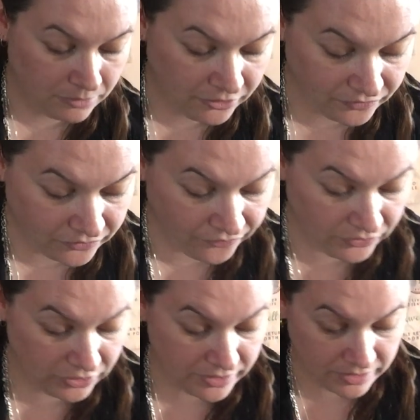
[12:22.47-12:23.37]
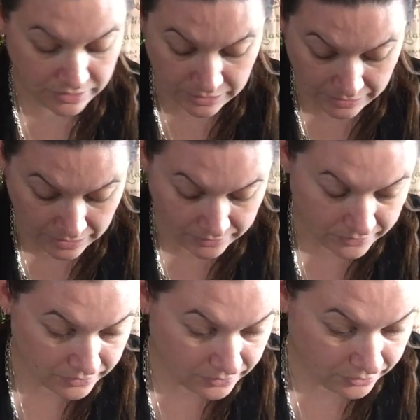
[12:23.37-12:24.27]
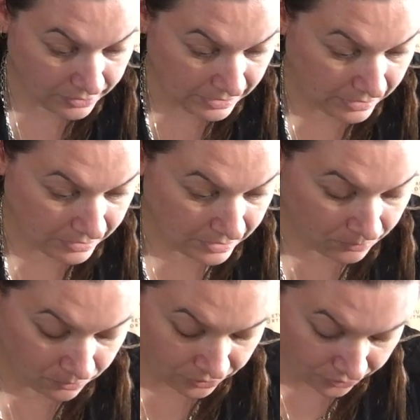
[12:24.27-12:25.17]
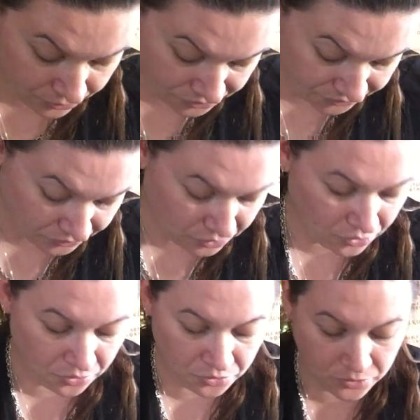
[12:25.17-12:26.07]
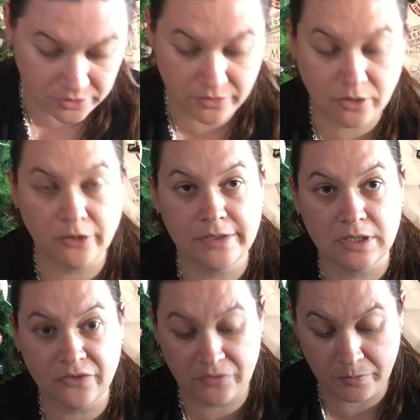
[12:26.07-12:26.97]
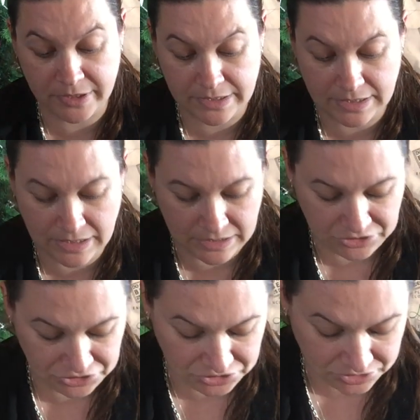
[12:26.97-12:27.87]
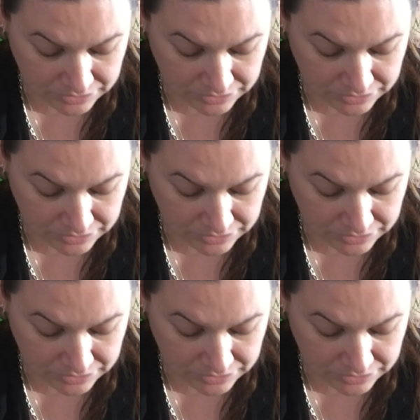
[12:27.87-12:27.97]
I've converted the colours to either what it calls for or what's close enough in my stash.